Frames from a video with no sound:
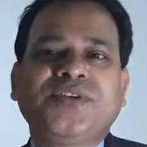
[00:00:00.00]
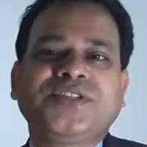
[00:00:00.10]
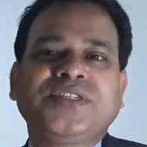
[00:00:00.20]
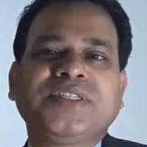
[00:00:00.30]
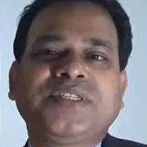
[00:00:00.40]

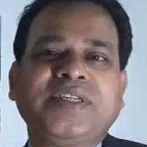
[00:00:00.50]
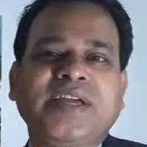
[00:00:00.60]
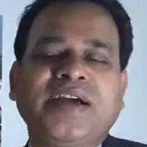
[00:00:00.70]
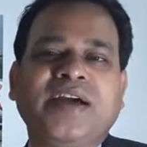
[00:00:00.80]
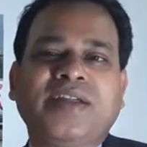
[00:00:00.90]
which one is
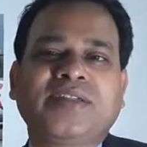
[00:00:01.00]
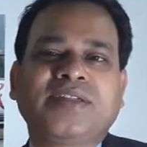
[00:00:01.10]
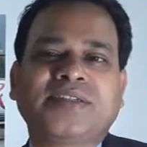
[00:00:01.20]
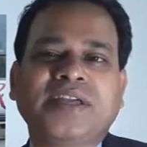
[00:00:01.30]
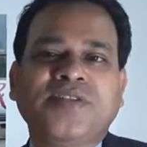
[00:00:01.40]
Deccan.
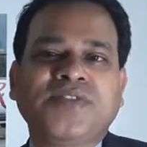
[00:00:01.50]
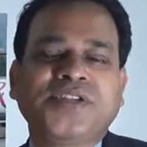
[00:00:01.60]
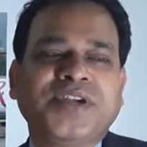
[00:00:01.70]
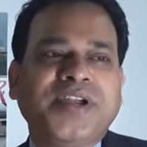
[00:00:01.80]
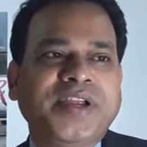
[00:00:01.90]
It's
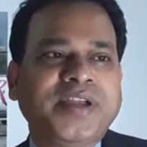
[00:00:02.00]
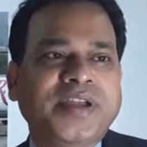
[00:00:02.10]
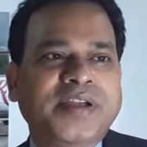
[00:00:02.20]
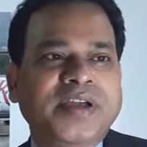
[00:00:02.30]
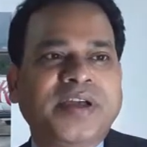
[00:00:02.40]
Kingfisher Red
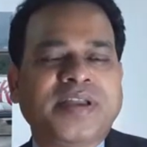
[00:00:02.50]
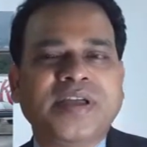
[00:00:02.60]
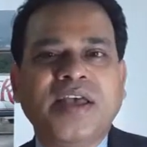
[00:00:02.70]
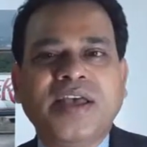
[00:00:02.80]
and Deccan.